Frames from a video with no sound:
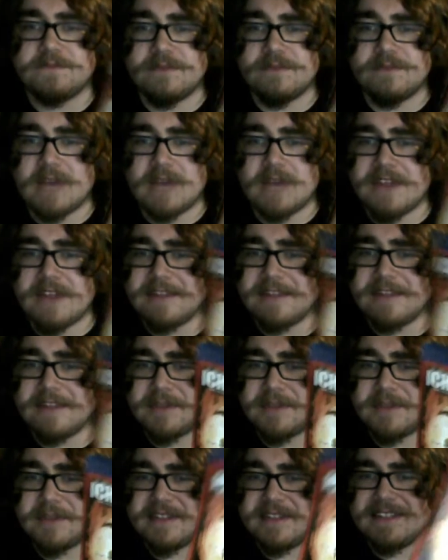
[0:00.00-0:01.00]
I think
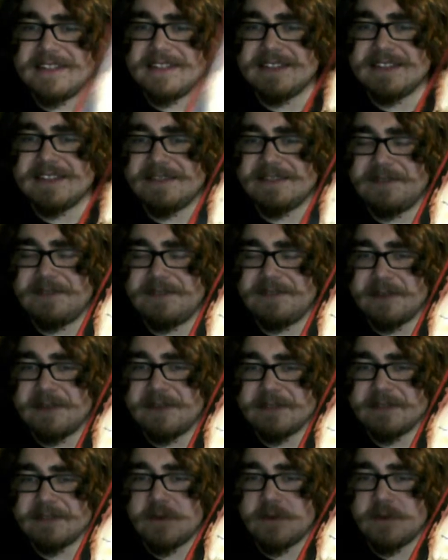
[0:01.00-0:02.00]
that this film
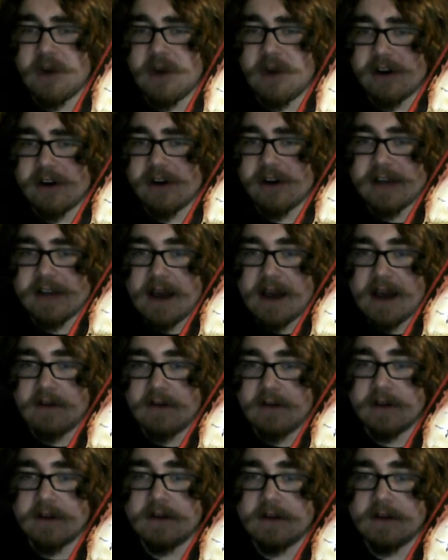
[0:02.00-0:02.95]
has been watered down